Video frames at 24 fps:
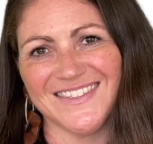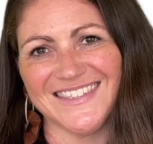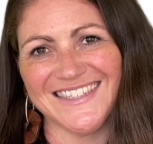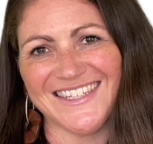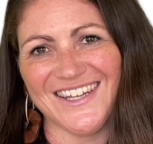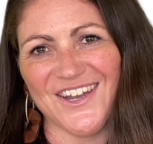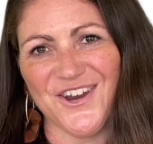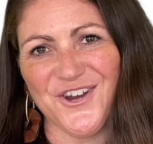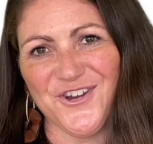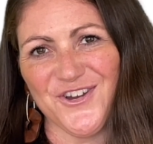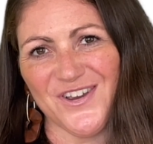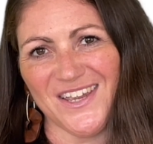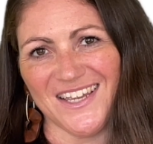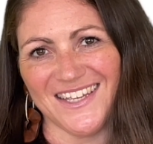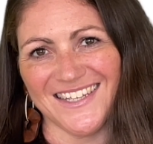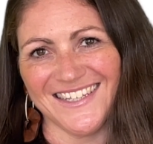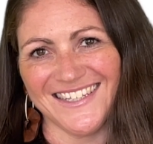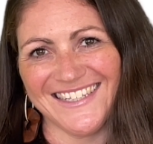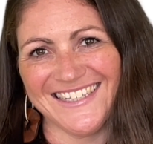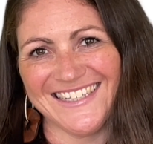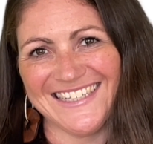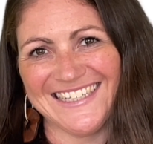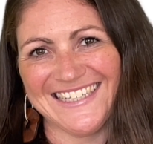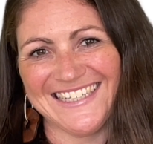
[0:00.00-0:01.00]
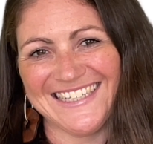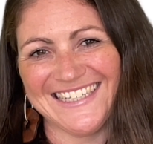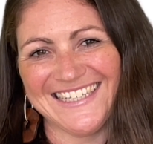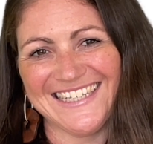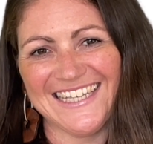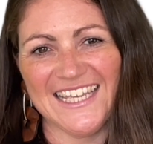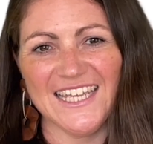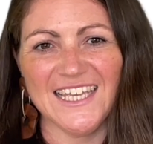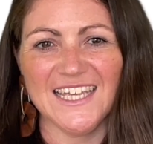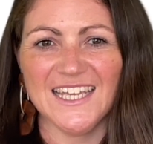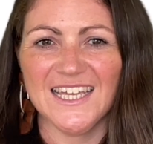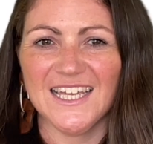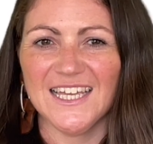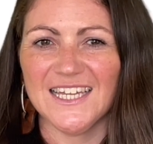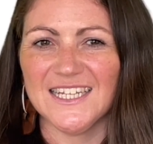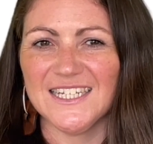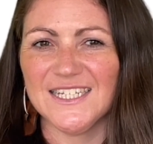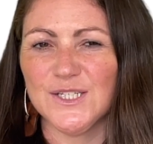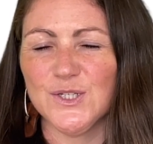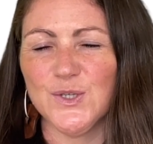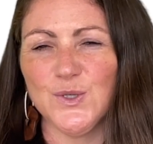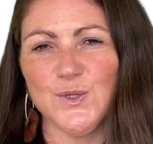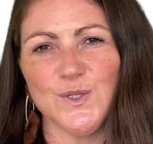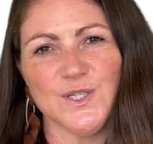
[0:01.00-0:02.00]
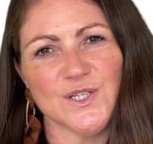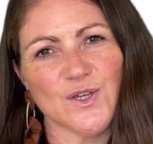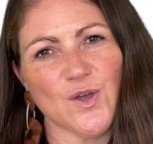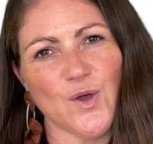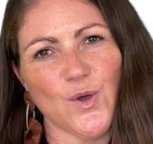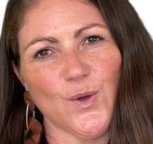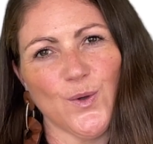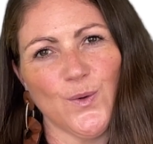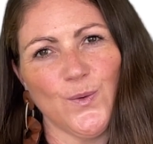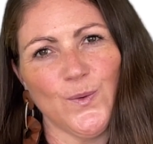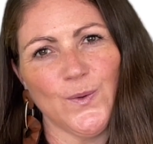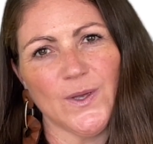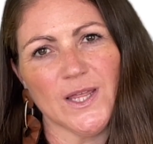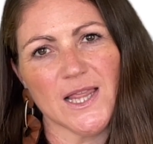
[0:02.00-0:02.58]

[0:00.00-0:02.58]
All right, 2 to go.